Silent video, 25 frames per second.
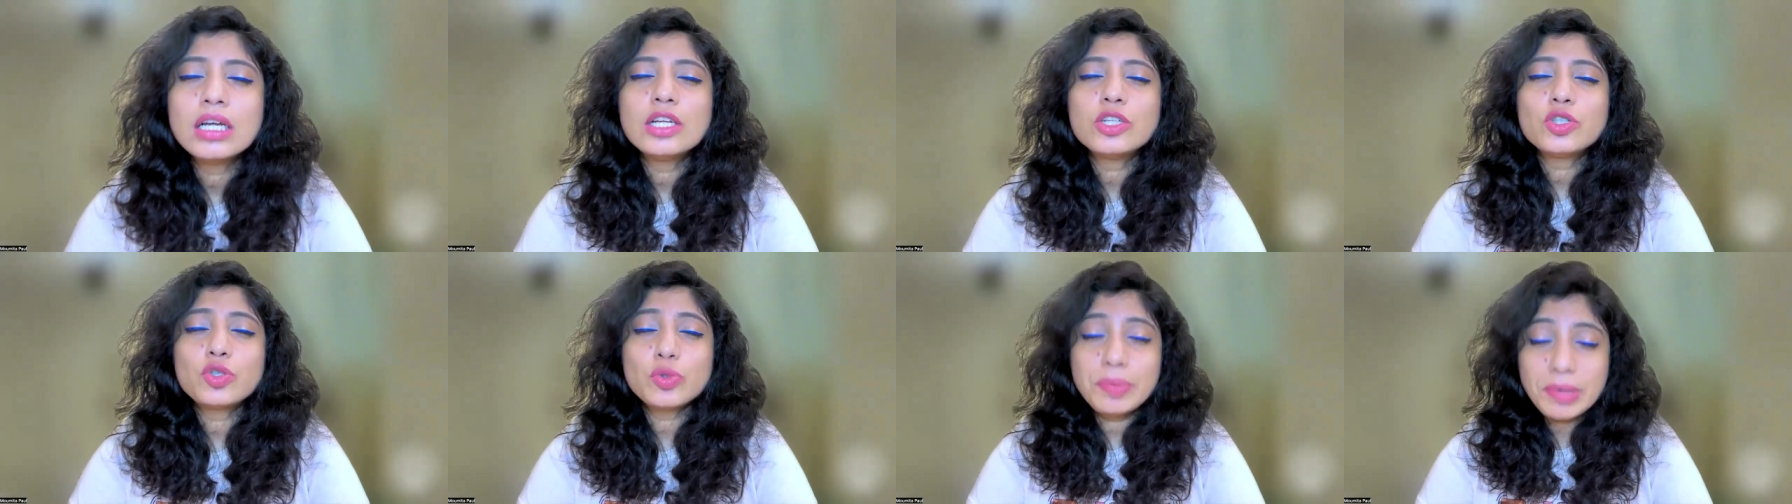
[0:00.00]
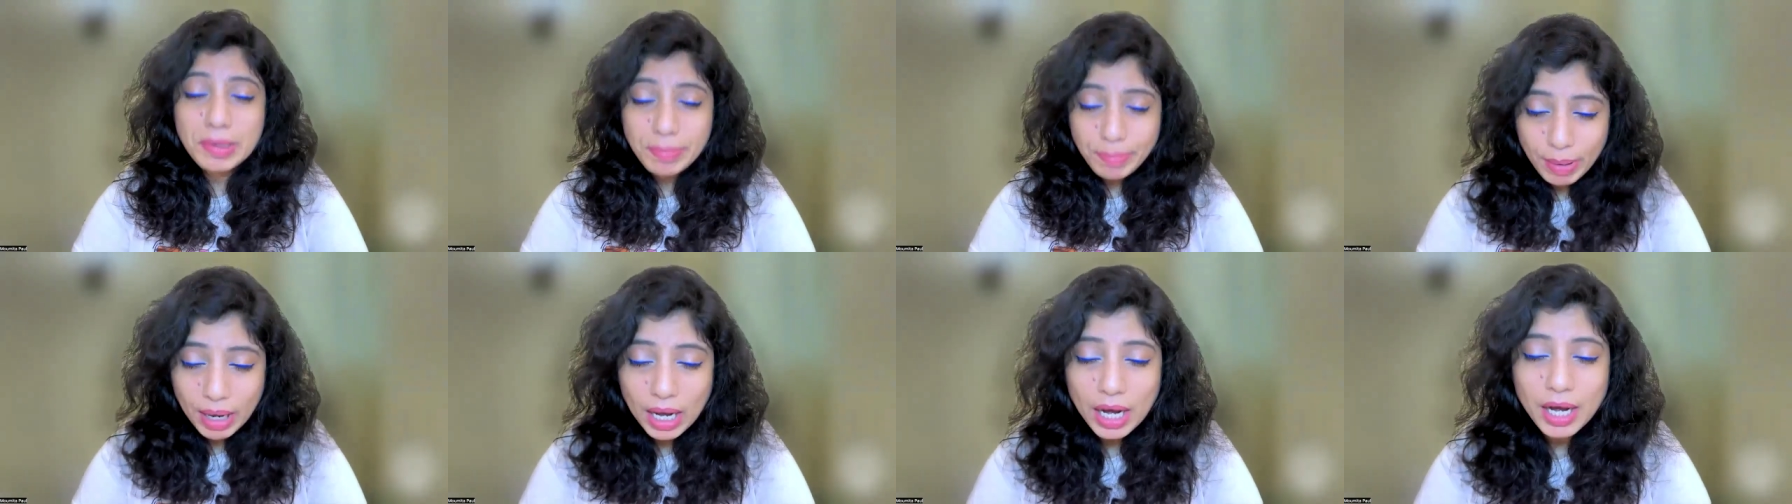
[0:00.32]
to
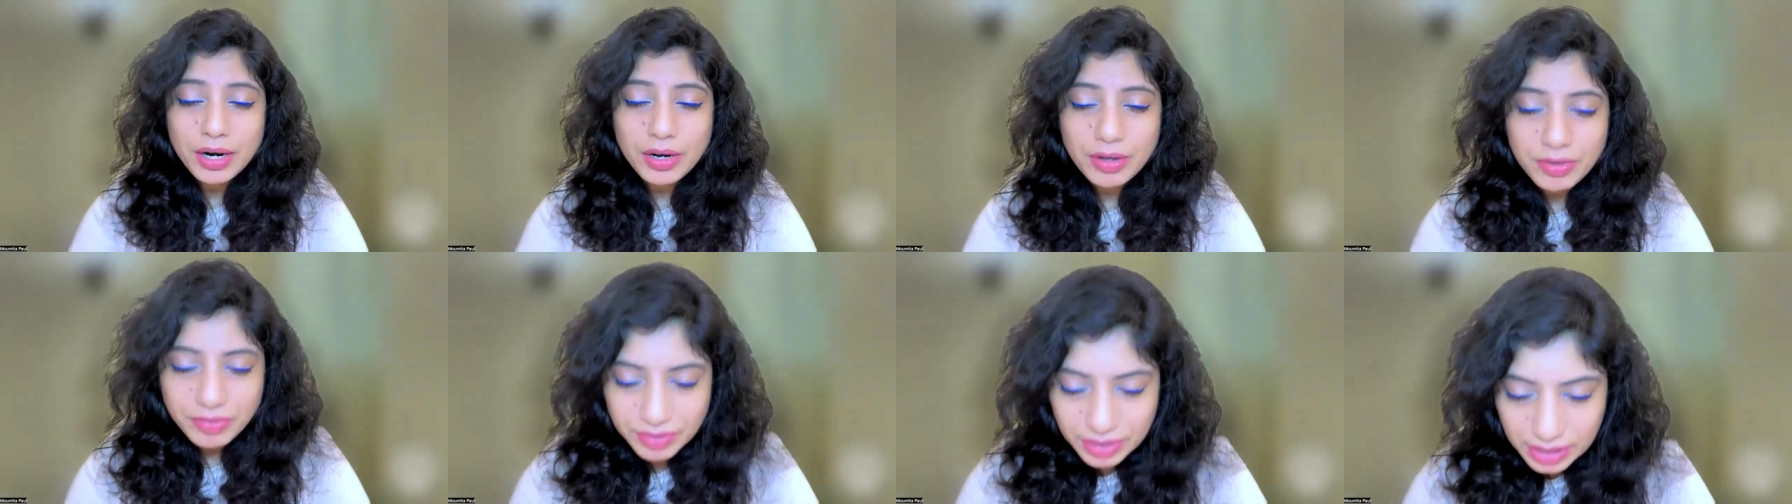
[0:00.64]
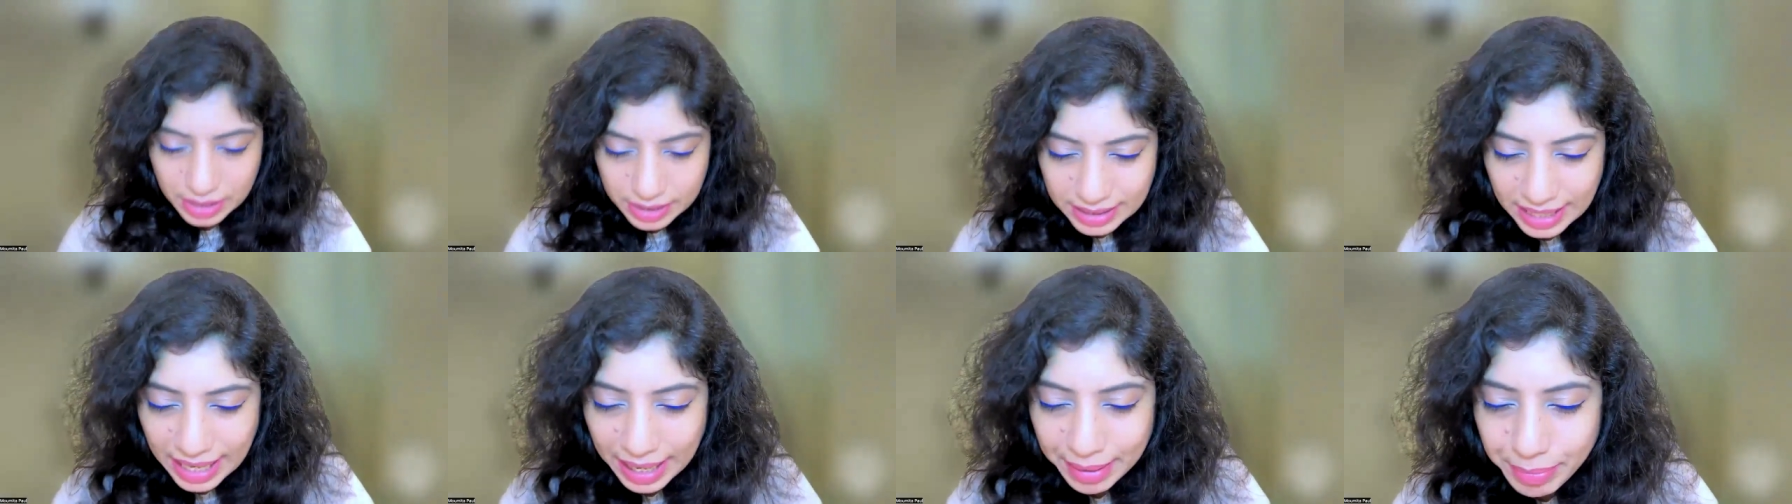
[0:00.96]
be part of
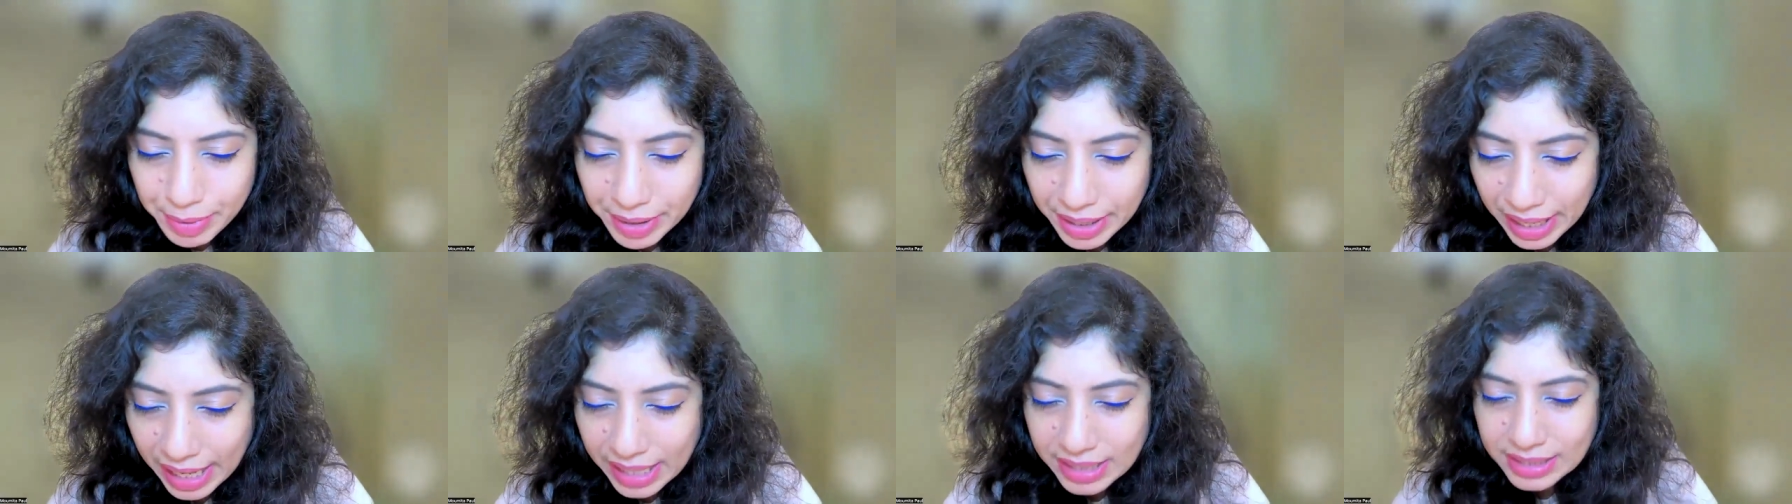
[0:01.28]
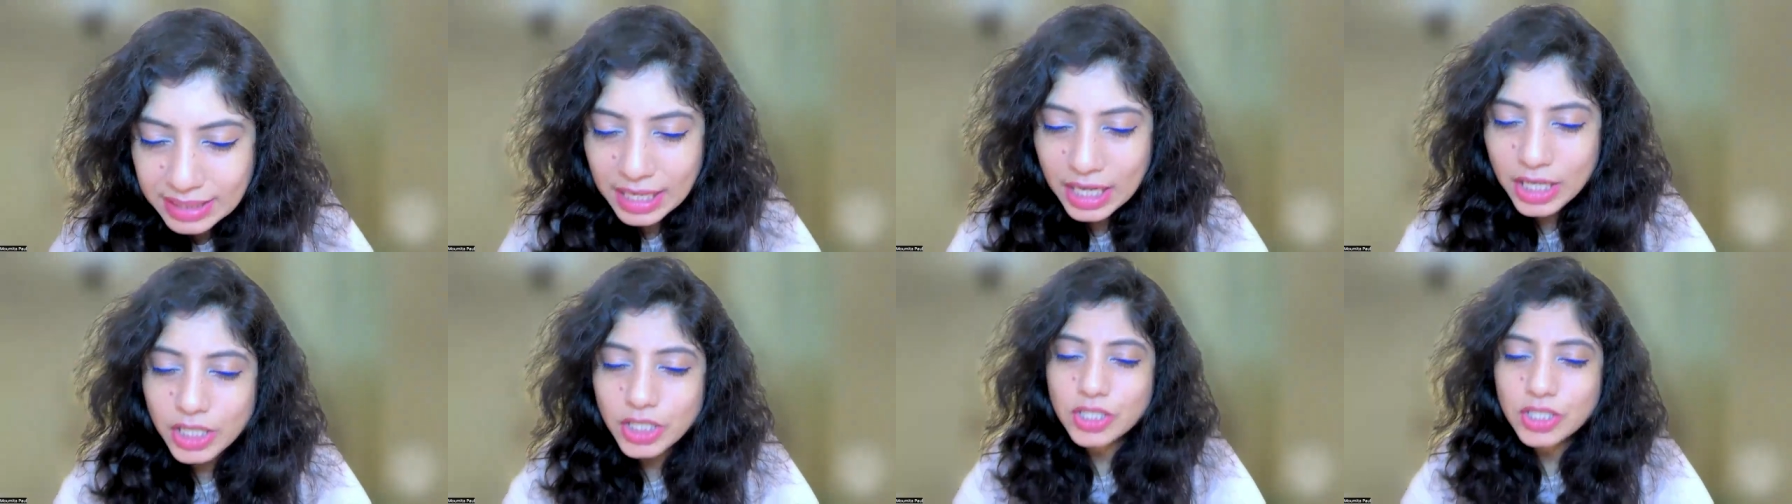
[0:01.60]
this
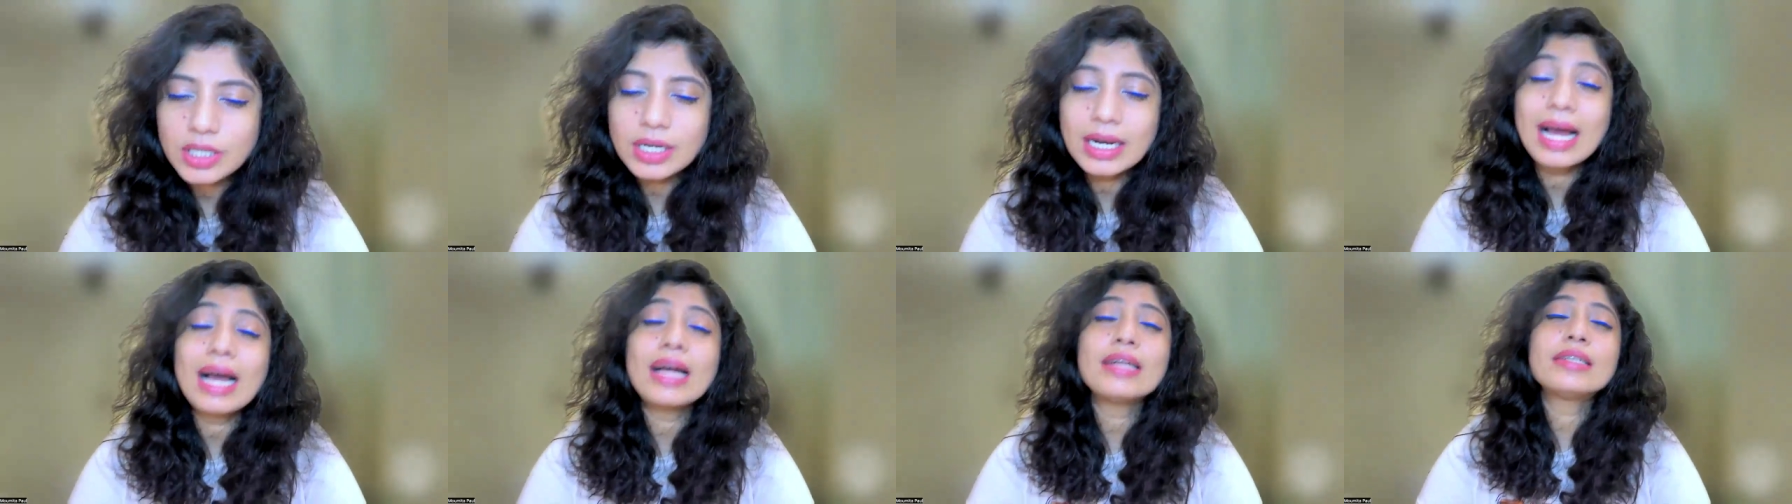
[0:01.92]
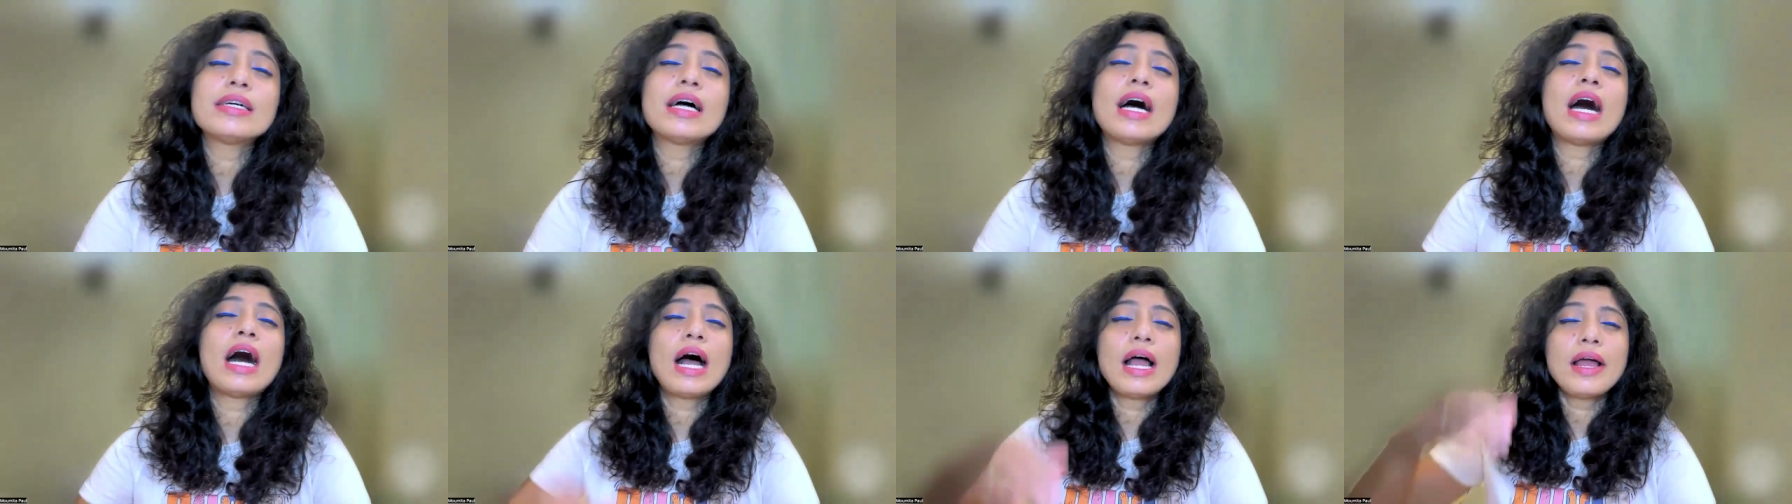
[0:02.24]
hybridization at
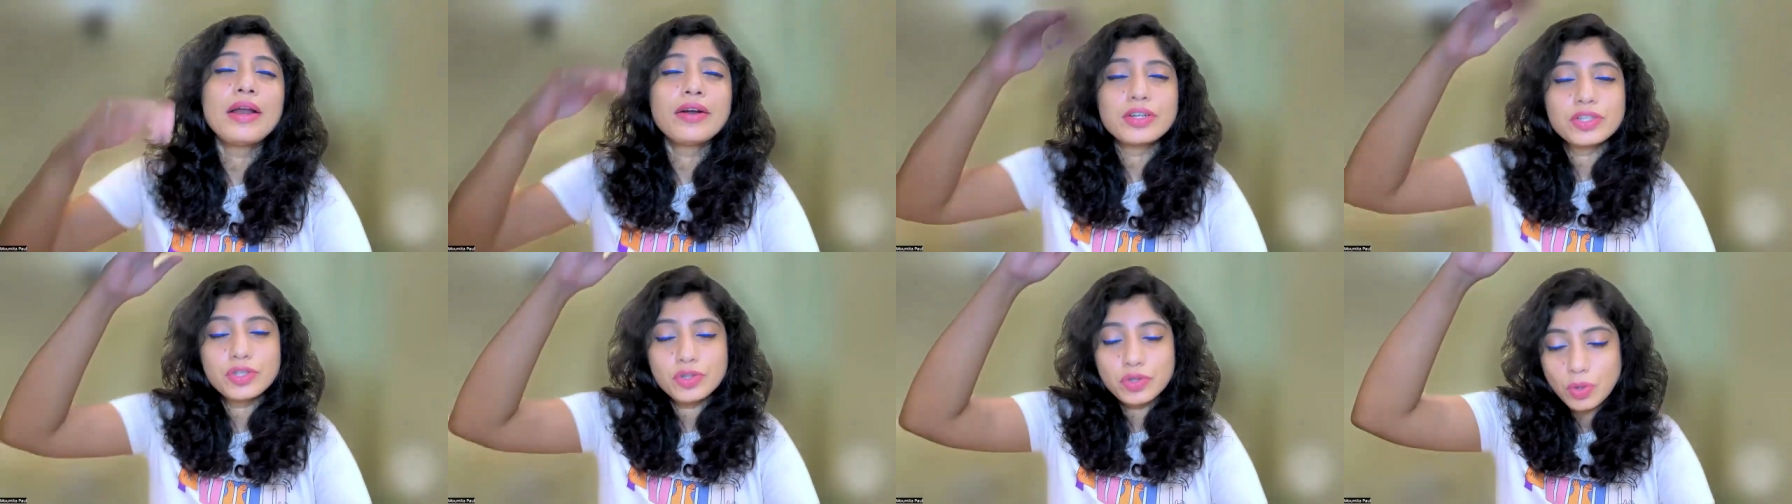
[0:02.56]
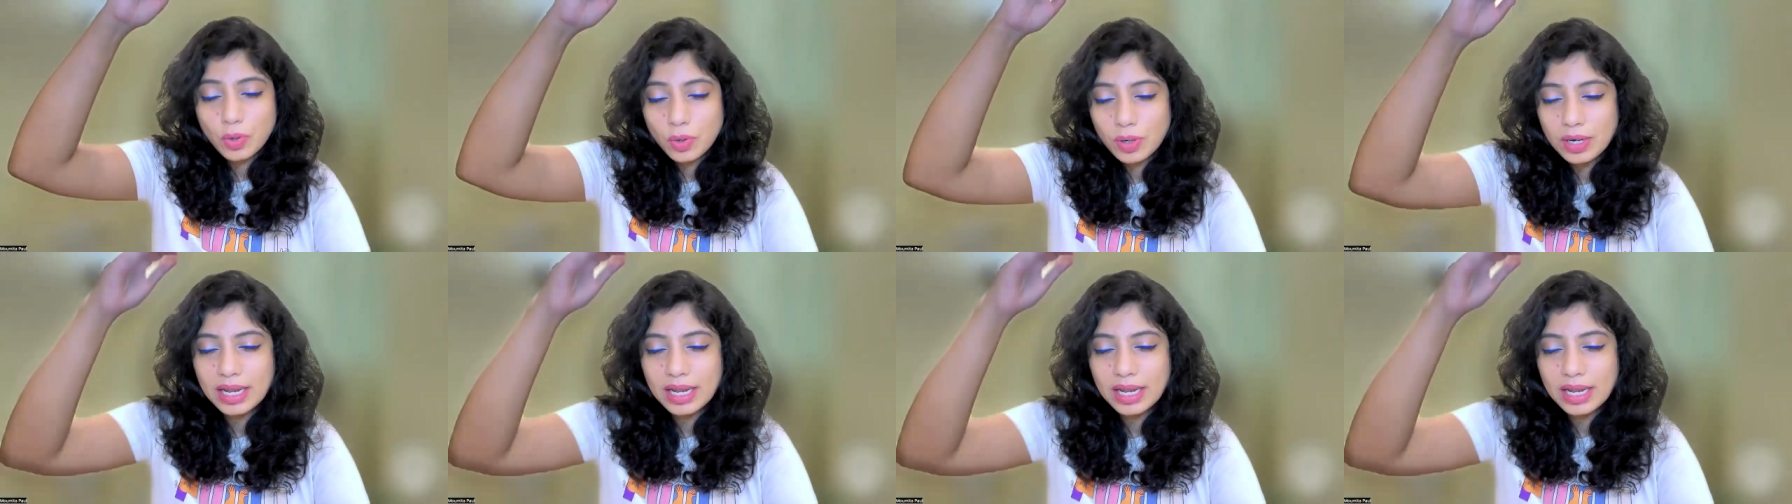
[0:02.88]
a higher soul